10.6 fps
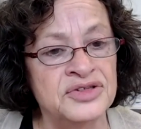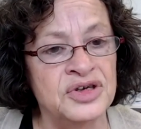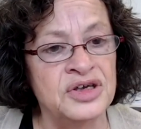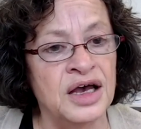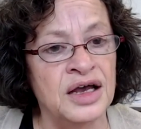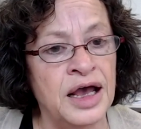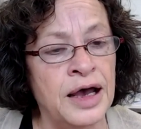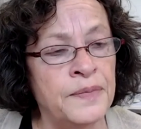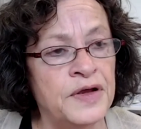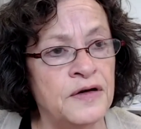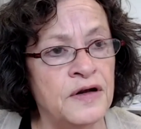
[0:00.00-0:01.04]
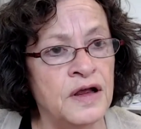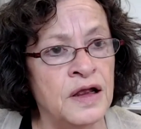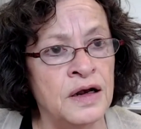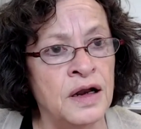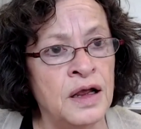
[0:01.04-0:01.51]
yet happened,
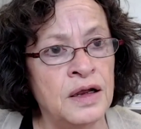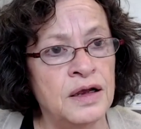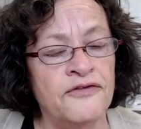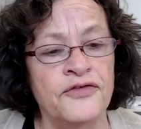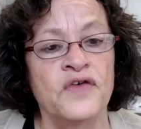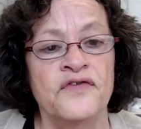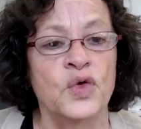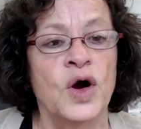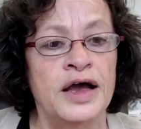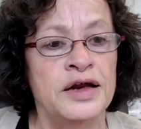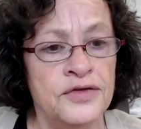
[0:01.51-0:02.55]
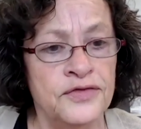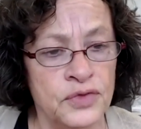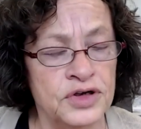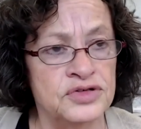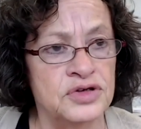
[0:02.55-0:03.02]
and for a variety of
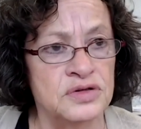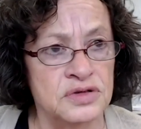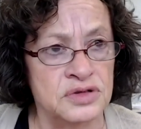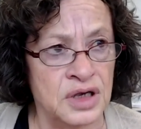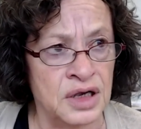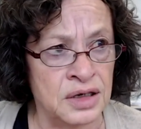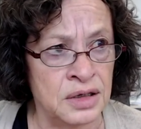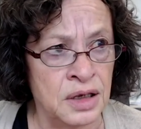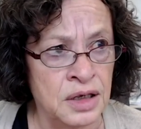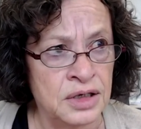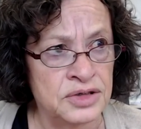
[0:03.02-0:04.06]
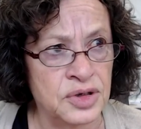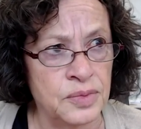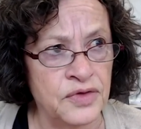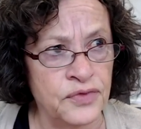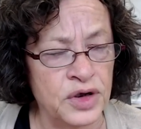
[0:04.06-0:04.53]
reasons, and
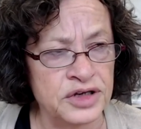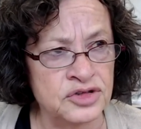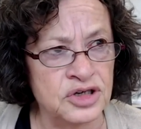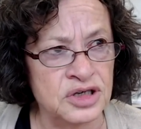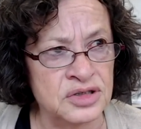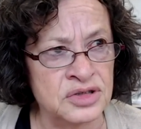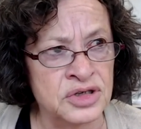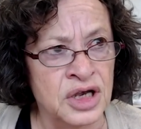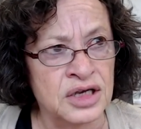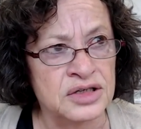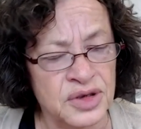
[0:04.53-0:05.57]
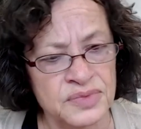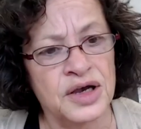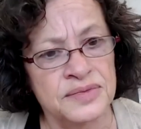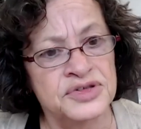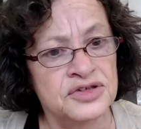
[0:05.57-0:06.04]
some of which is
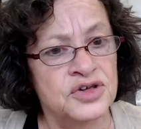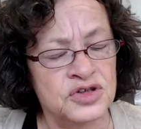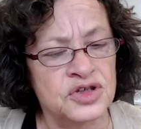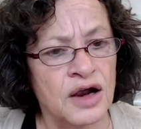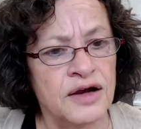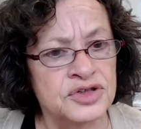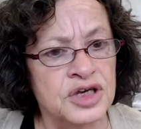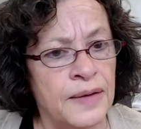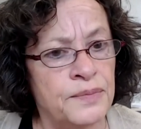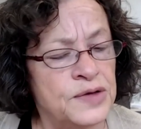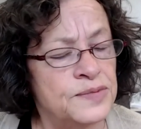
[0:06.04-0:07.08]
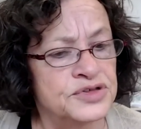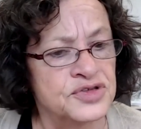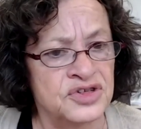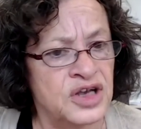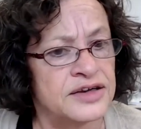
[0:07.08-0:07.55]
sometimes it's just hard to get people's
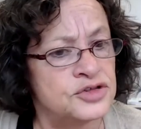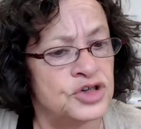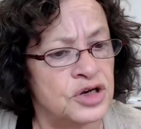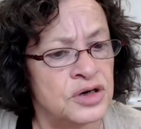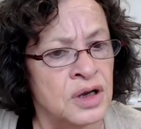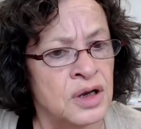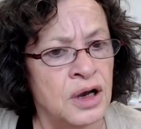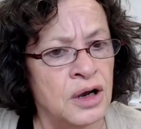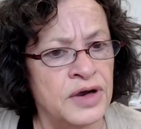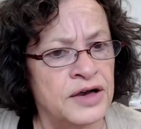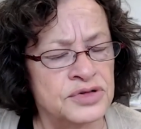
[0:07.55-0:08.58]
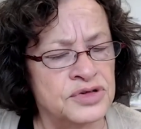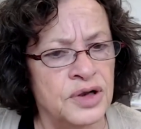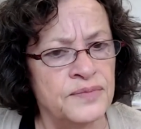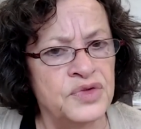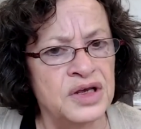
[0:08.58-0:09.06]
attention about
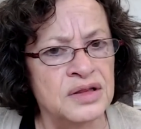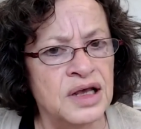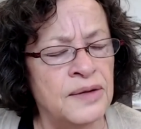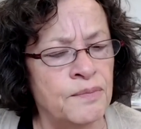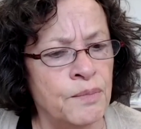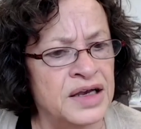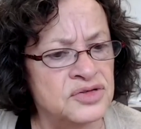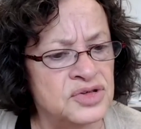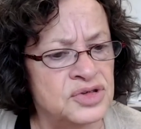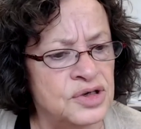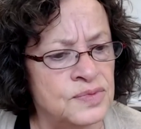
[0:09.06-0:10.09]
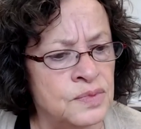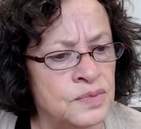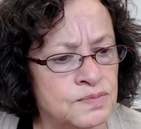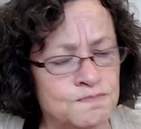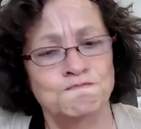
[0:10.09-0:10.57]
something that might
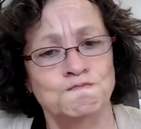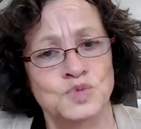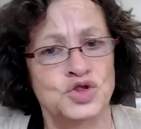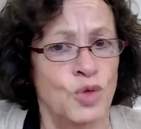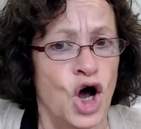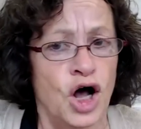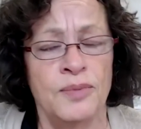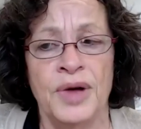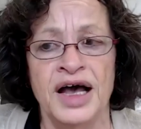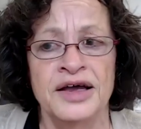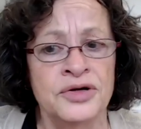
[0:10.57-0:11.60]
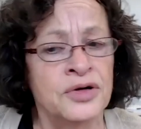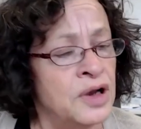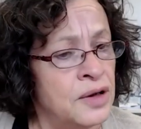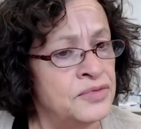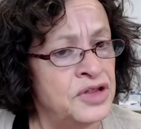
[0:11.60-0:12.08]
seem small, minor,
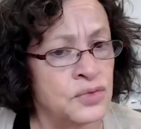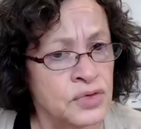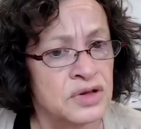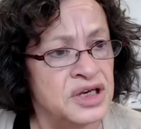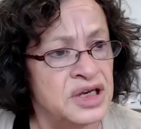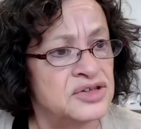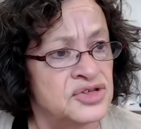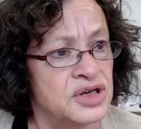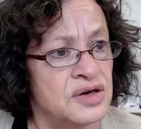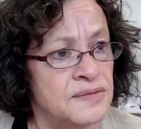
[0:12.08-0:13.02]
that really isn't.